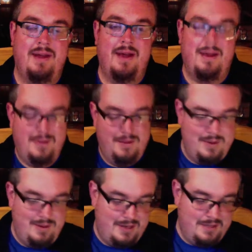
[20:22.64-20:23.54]
having, but
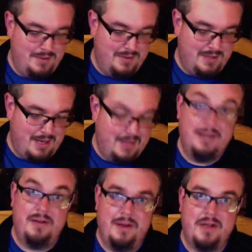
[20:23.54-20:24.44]
I suppose it adds a
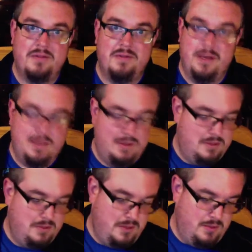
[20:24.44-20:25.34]
little extra value to
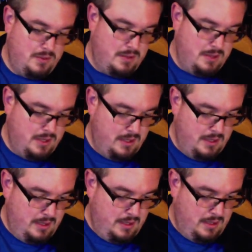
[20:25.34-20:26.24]
your
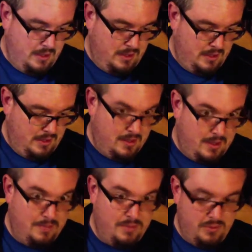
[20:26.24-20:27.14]

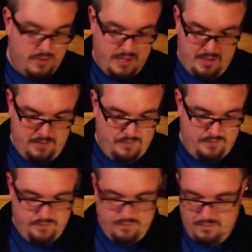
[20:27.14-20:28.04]
Blu-ray
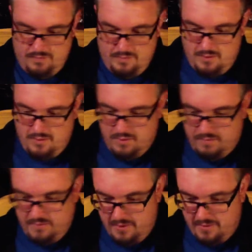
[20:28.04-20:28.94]
or
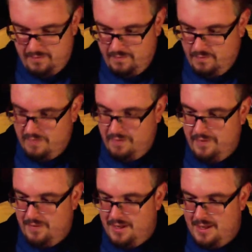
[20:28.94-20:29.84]
your whatever
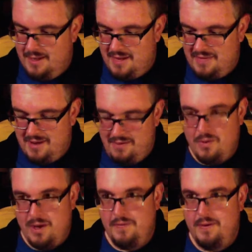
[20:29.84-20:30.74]
film it has. I've got
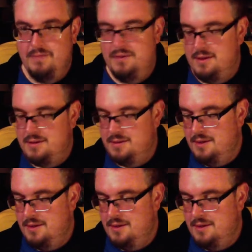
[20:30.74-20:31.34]
quite a few of these,